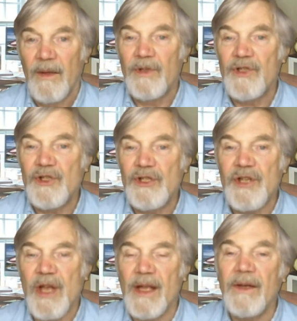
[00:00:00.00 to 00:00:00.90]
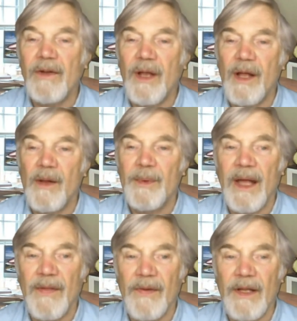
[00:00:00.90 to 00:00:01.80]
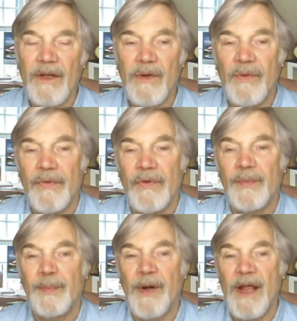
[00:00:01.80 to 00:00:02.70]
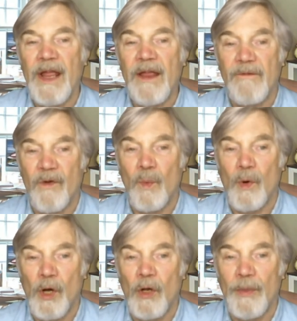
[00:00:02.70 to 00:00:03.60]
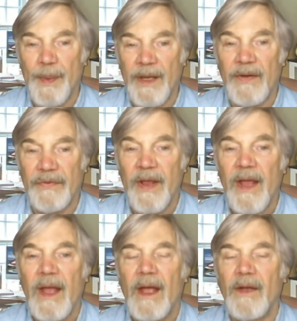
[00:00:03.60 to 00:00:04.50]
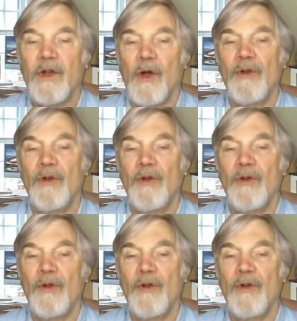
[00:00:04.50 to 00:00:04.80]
which is designed to help Catholic users pray for world peace and